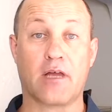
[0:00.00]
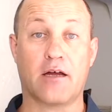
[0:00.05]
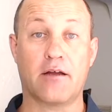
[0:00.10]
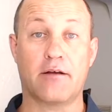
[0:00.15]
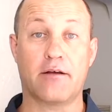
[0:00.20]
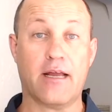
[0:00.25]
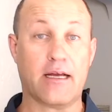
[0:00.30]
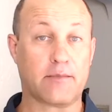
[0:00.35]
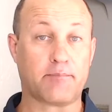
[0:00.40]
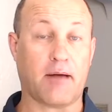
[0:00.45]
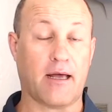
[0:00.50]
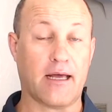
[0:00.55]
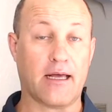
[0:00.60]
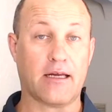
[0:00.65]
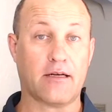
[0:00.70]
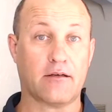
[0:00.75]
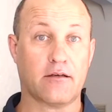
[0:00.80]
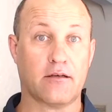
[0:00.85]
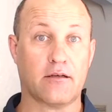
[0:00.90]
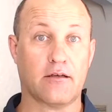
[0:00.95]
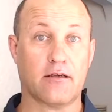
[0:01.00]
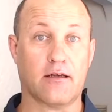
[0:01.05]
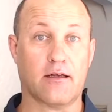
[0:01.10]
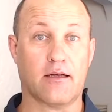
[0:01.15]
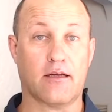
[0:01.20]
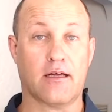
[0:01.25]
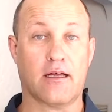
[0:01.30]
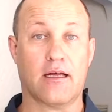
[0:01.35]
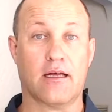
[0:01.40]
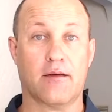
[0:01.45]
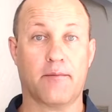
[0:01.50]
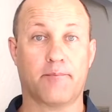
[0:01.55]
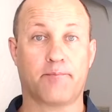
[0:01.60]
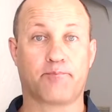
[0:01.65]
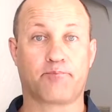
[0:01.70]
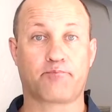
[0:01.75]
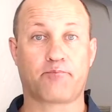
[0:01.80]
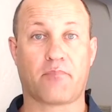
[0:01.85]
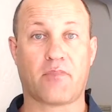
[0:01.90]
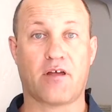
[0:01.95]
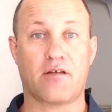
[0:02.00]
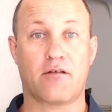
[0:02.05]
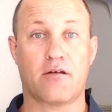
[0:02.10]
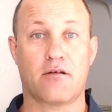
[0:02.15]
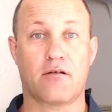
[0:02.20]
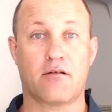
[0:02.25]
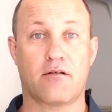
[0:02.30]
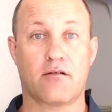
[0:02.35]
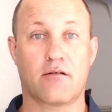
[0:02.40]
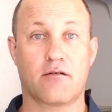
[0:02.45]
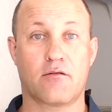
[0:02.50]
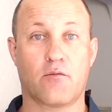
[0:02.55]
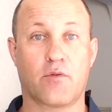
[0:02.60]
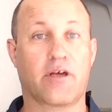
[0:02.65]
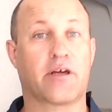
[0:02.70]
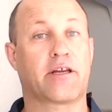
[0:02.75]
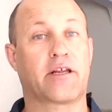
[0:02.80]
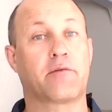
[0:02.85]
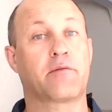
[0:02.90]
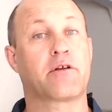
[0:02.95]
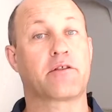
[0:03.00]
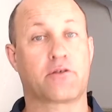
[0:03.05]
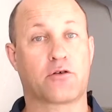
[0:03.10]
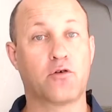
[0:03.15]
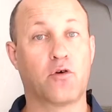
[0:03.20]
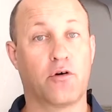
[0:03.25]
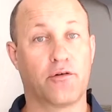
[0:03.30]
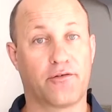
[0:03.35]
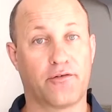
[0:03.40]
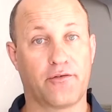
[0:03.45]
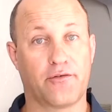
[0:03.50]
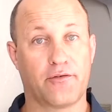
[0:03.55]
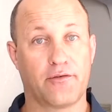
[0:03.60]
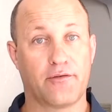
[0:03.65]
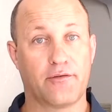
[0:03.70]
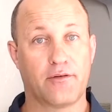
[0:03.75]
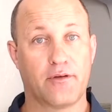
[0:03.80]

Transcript: neck pain, we've got to get rid of the causes.